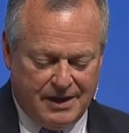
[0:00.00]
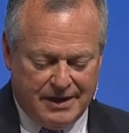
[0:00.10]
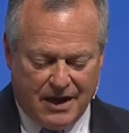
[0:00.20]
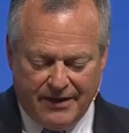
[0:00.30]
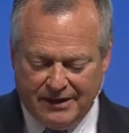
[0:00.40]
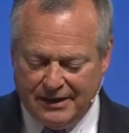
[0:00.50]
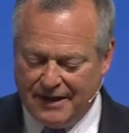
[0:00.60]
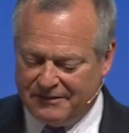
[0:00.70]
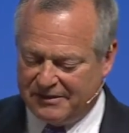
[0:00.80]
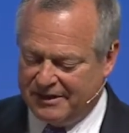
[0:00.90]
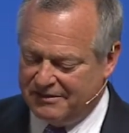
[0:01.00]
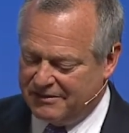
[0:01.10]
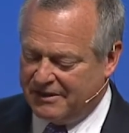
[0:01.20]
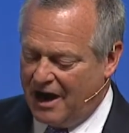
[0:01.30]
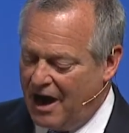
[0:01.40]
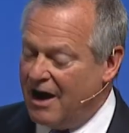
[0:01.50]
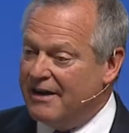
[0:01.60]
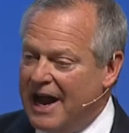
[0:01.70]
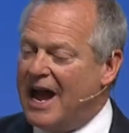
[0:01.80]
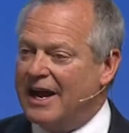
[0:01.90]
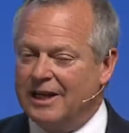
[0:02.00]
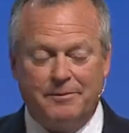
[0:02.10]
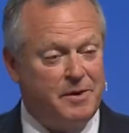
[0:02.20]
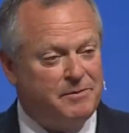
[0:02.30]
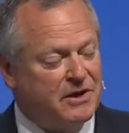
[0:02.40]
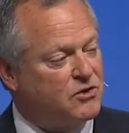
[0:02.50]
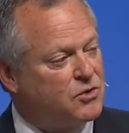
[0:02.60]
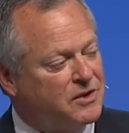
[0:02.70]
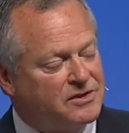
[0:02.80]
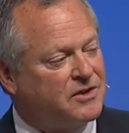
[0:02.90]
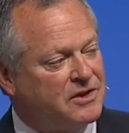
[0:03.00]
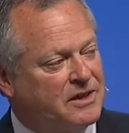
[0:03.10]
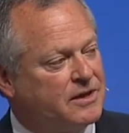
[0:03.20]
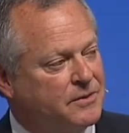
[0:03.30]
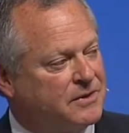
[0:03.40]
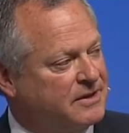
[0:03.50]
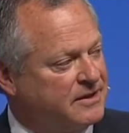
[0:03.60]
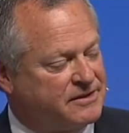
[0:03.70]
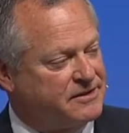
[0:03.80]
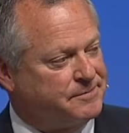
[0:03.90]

Now, end-of-life decisions are not, let me be crystal clear with this,